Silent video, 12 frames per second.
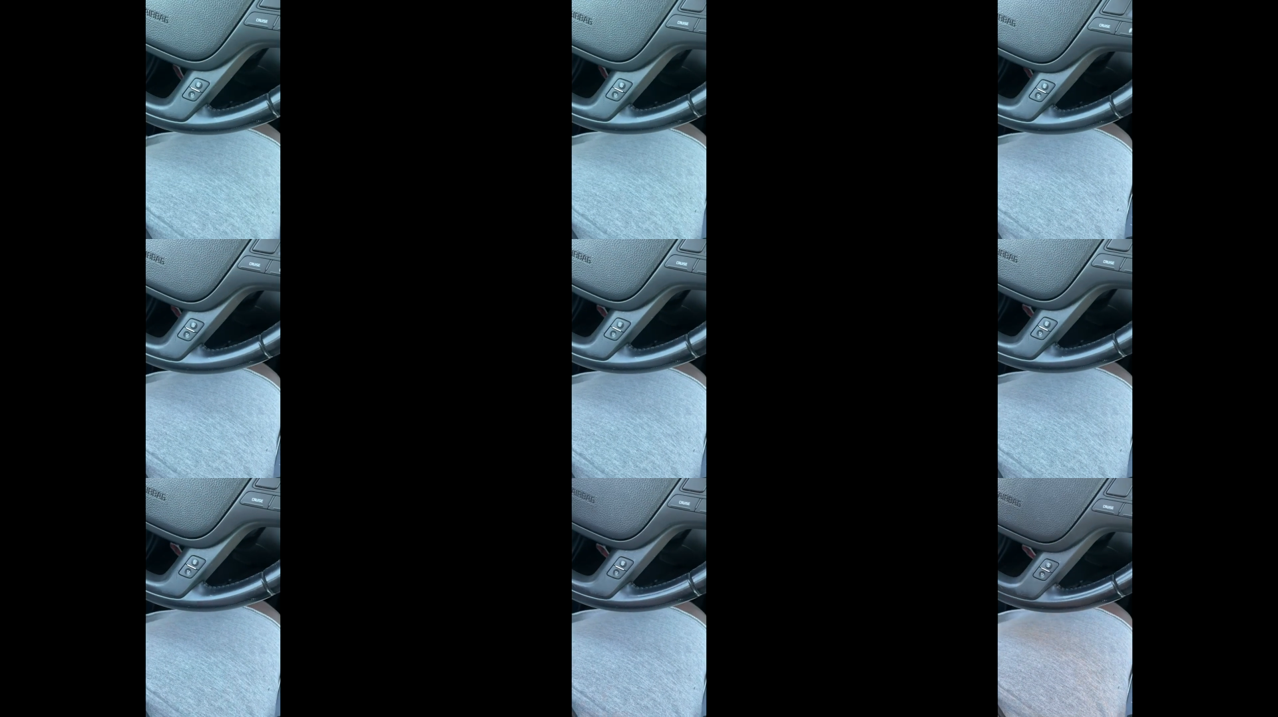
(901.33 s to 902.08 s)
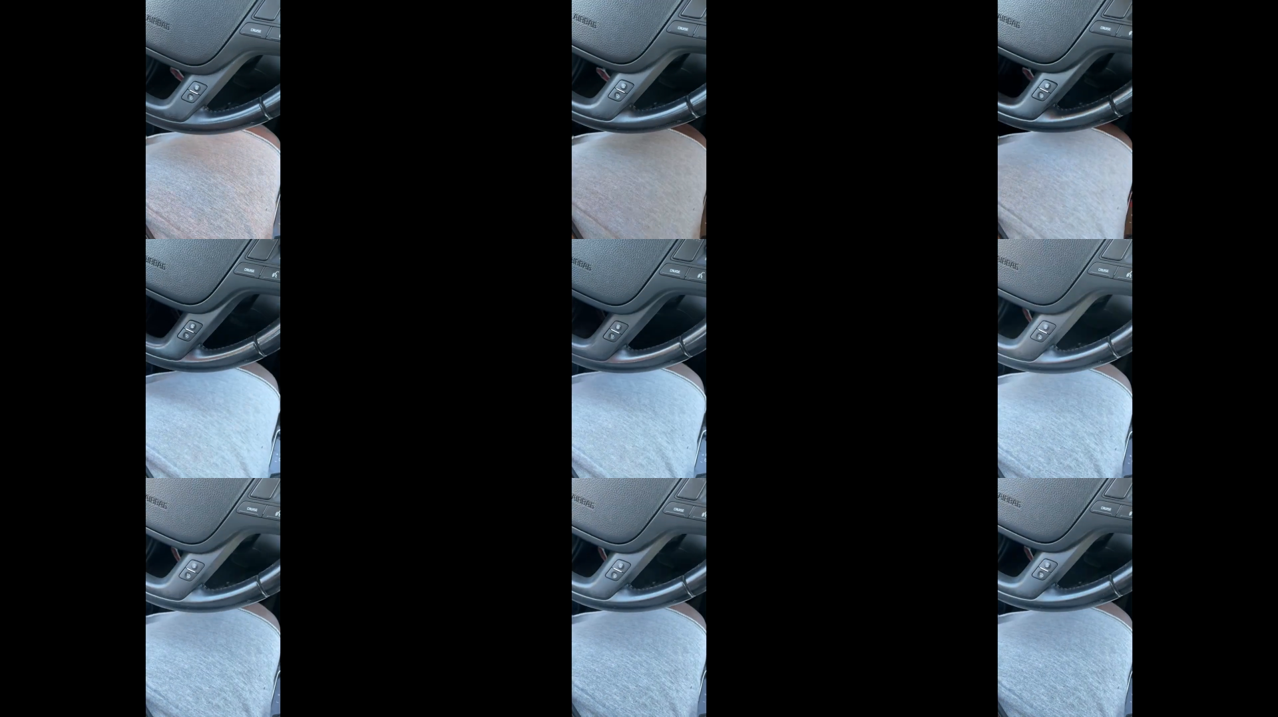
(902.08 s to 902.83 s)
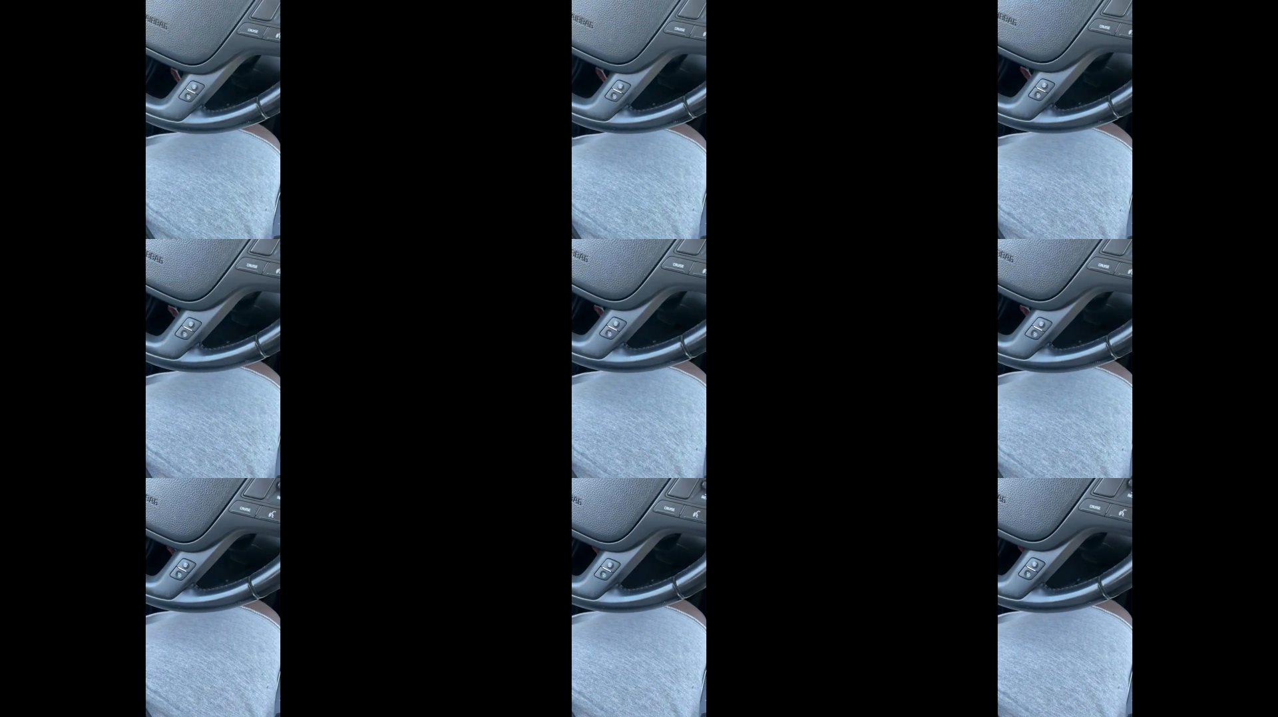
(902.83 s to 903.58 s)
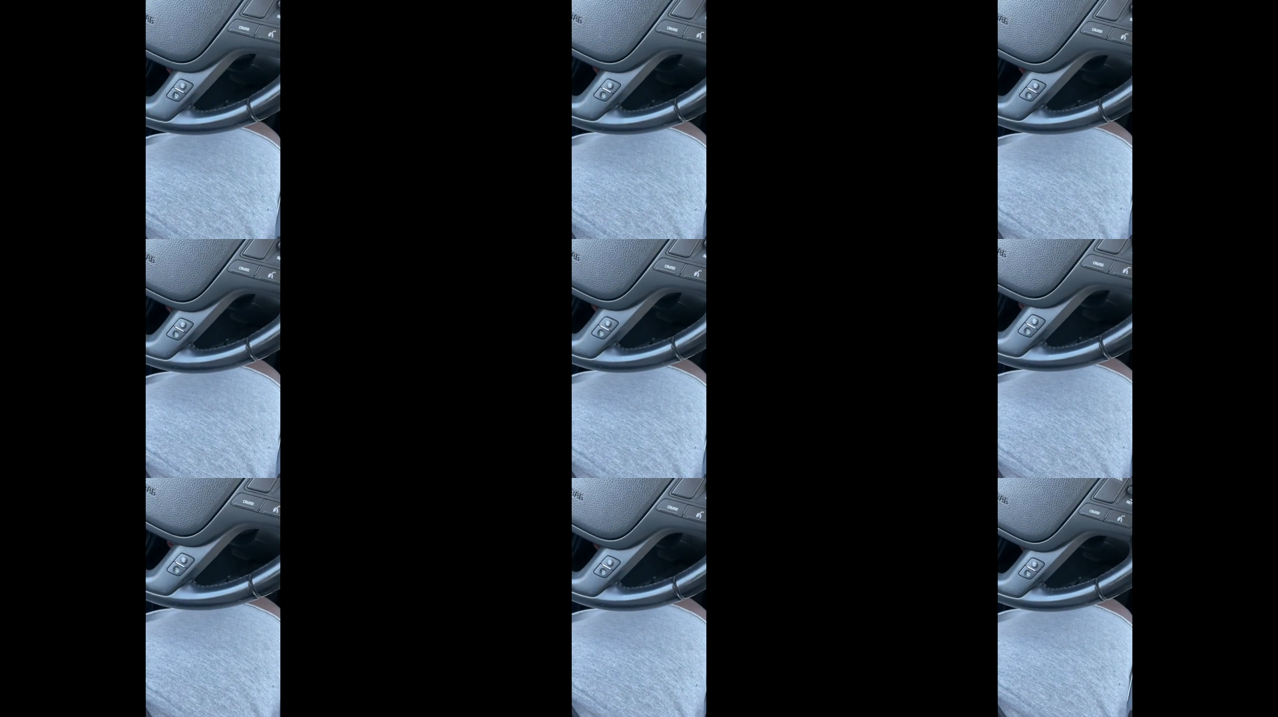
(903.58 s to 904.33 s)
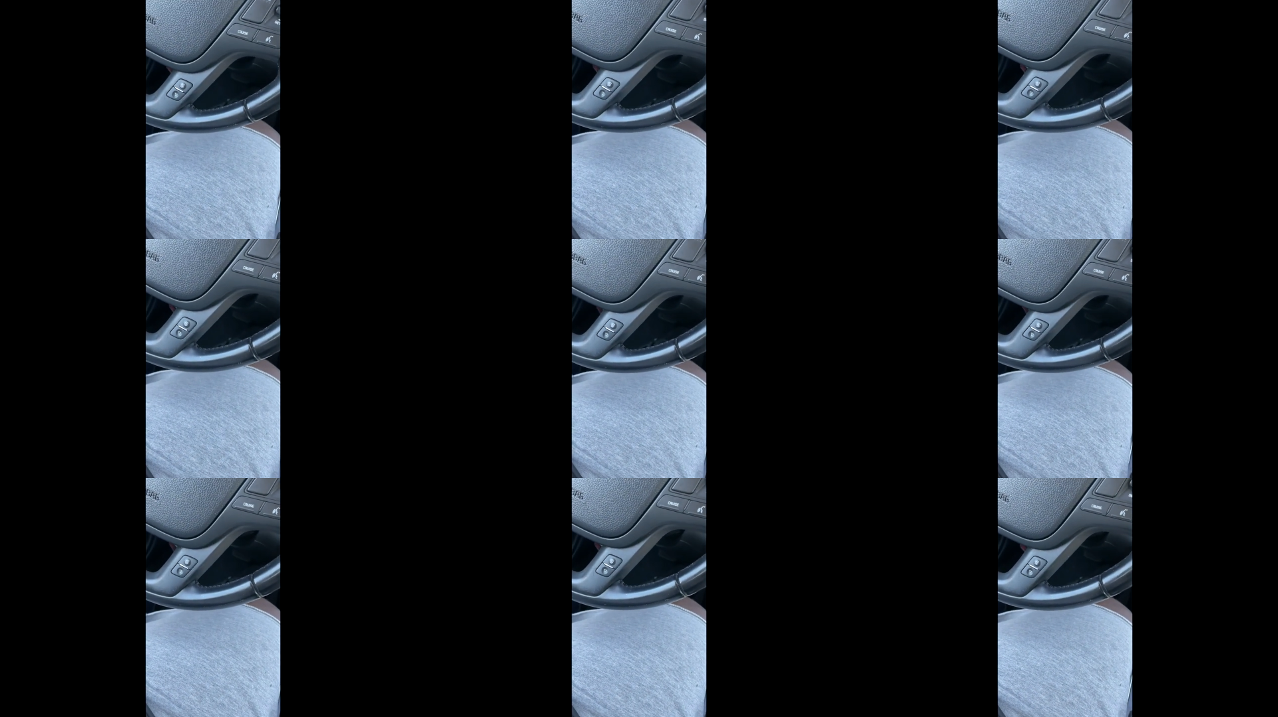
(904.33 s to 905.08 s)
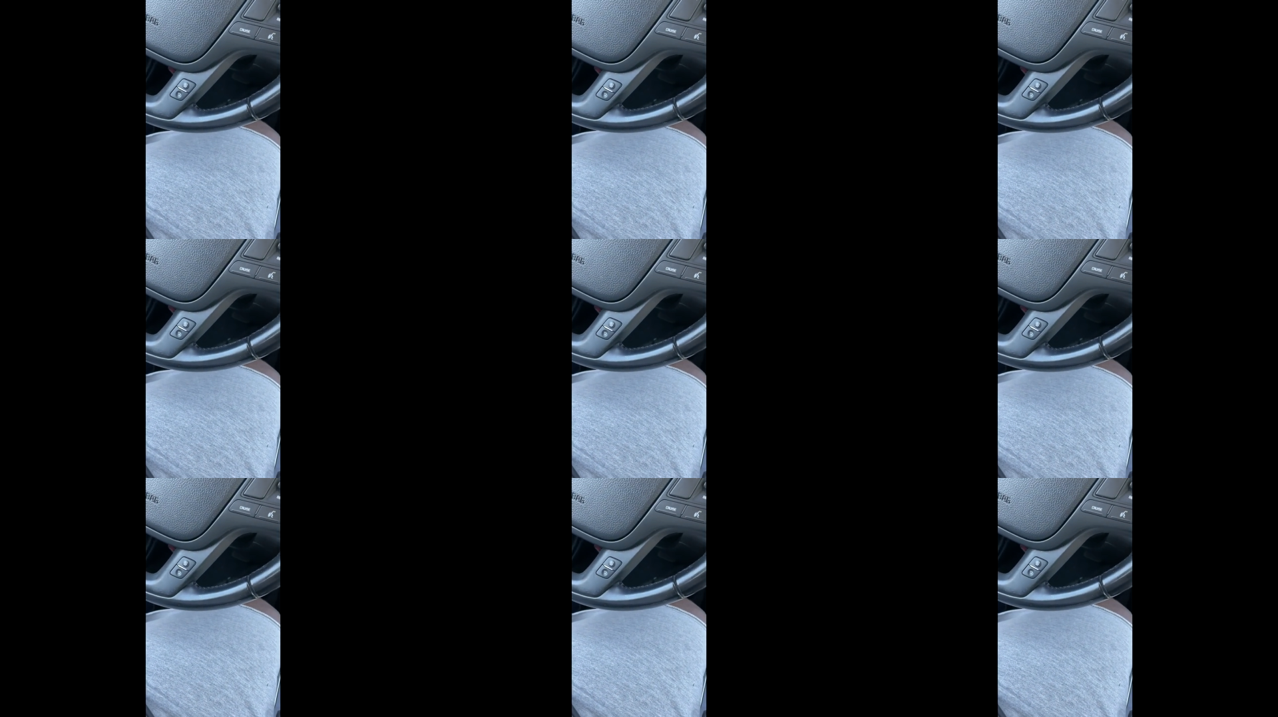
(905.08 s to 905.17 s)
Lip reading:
(no speaker visible)